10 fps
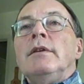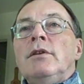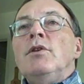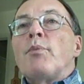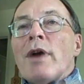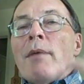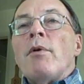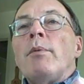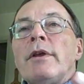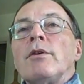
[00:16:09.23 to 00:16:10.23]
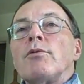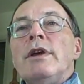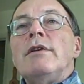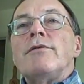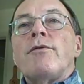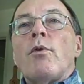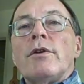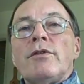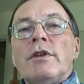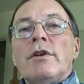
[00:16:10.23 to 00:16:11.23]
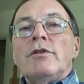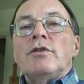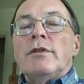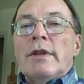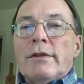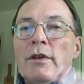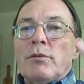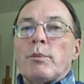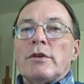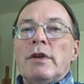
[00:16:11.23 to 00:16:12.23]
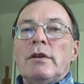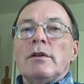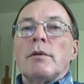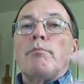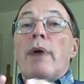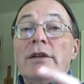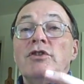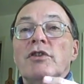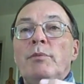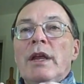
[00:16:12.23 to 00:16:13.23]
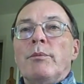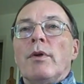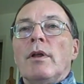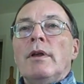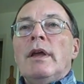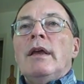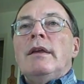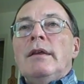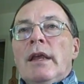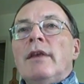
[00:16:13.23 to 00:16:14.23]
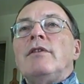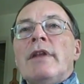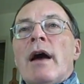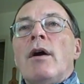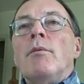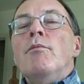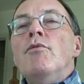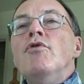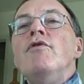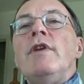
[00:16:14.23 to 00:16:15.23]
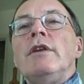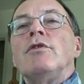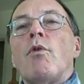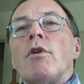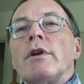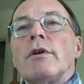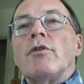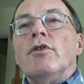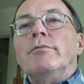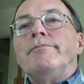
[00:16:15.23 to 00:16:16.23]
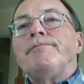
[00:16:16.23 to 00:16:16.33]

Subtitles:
you probably will reinforce the notion that this particular bunch of people is now moving toward a group.